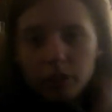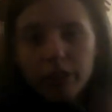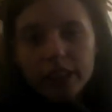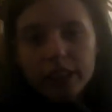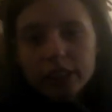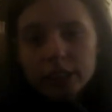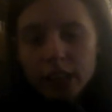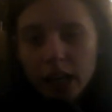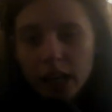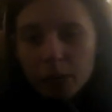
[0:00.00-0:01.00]
Things
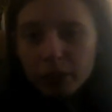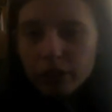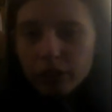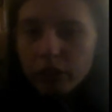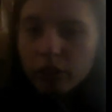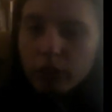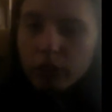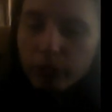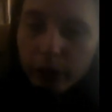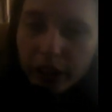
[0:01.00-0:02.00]
happen
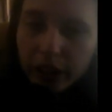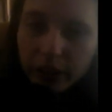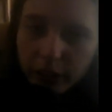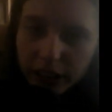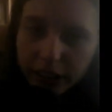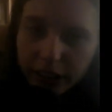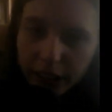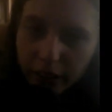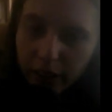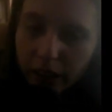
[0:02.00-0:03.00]
for a
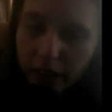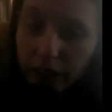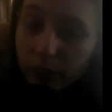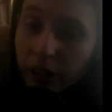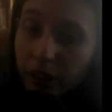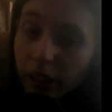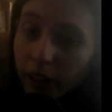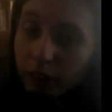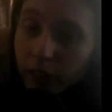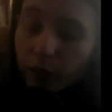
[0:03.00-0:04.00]
reason, even
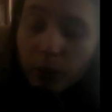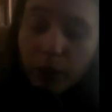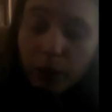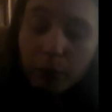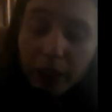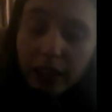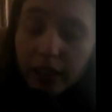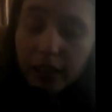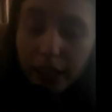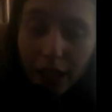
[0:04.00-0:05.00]
if we may
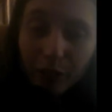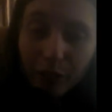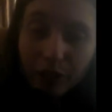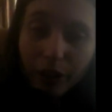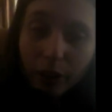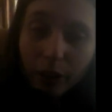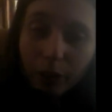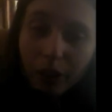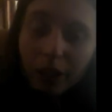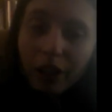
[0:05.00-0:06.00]
never know
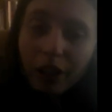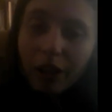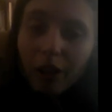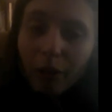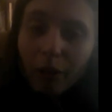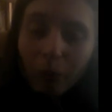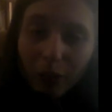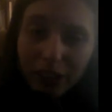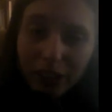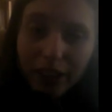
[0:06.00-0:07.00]
what
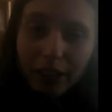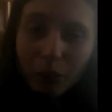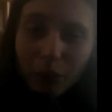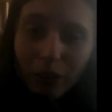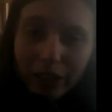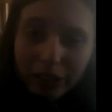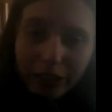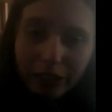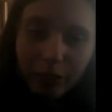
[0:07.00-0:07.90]
that was.